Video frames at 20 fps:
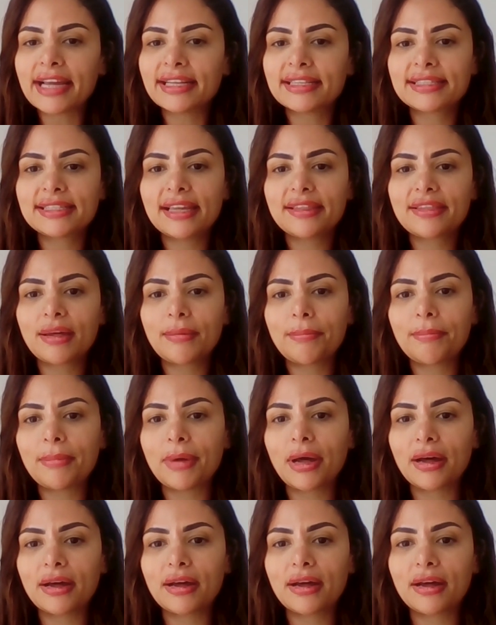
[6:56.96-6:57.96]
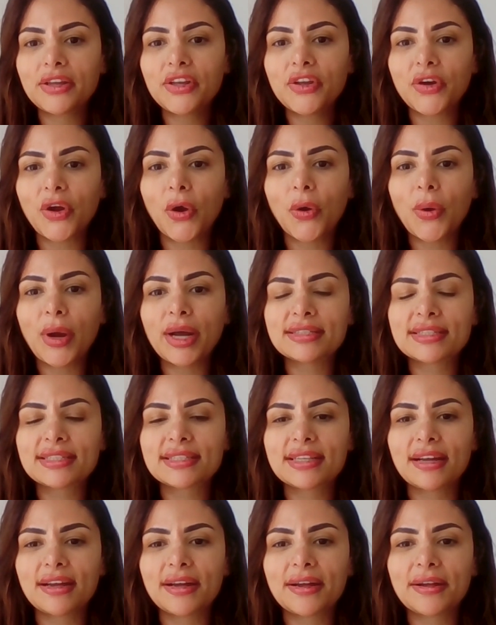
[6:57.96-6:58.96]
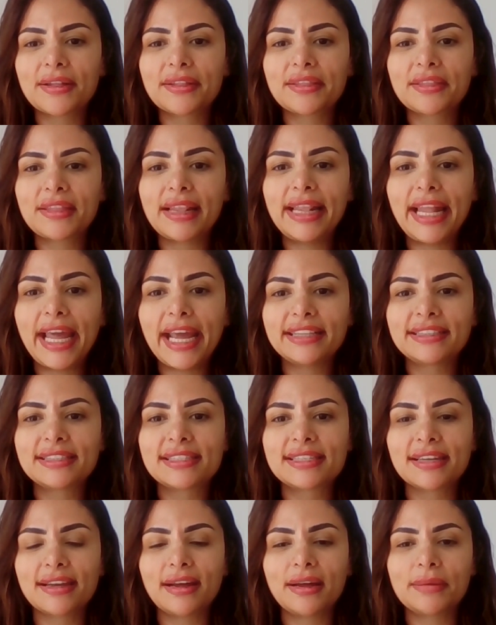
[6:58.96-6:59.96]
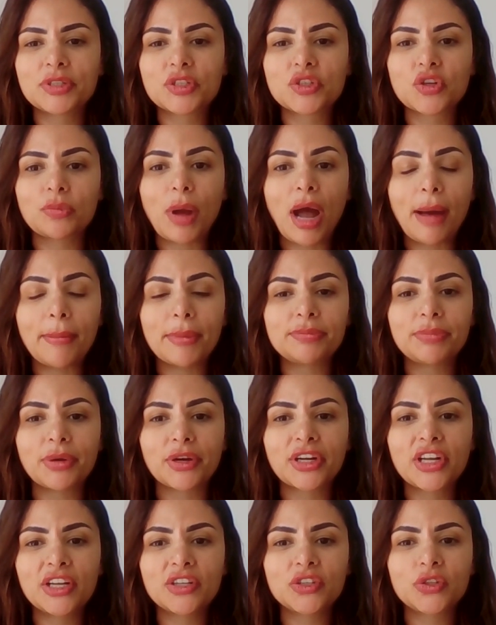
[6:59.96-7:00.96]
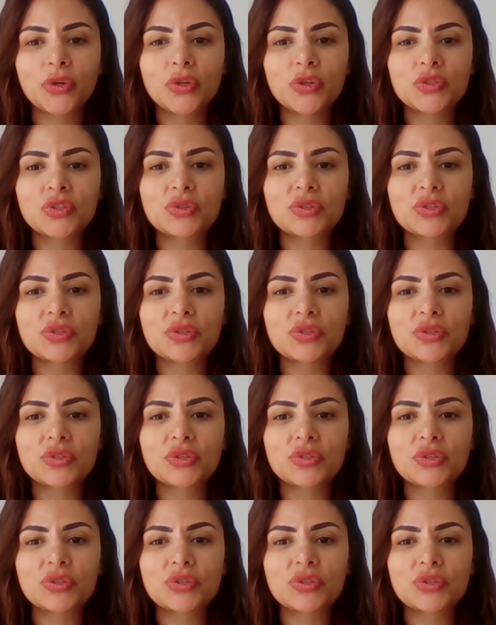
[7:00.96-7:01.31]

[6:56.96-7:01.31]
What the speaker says: see them, as the late Mr. Muhammad Barkindo used